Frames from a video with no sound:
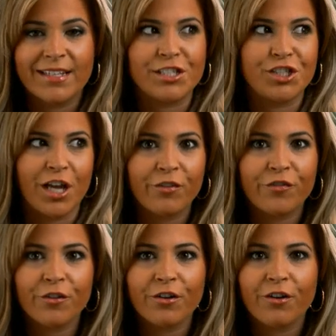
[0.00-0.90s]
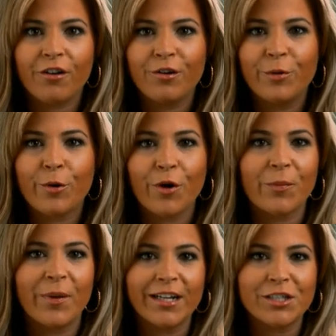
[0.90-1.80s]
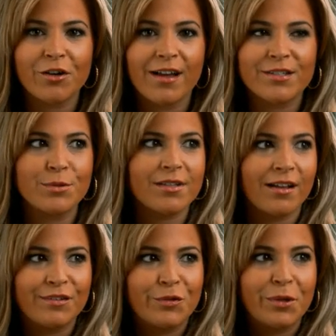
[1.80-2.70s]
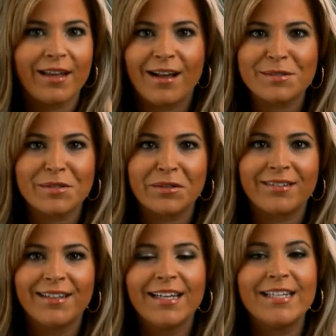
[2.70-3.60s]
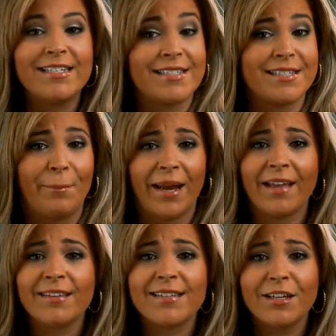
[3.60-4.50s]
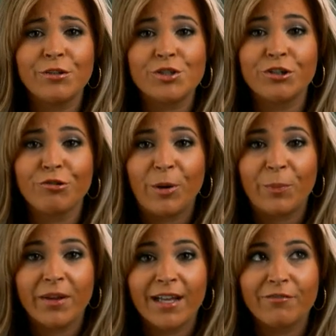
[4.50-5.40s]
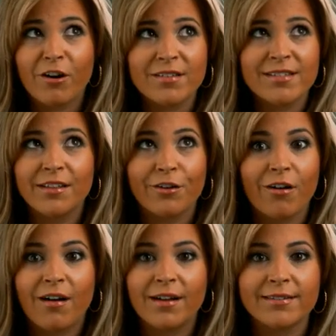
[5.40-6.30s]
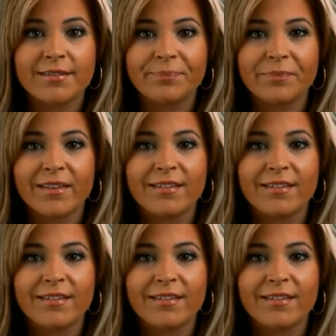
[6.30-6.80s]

Is Jennifer the girl who wore the pink dress who's on student council? Did Samantha tell you she grew up playing varsity lacrosse?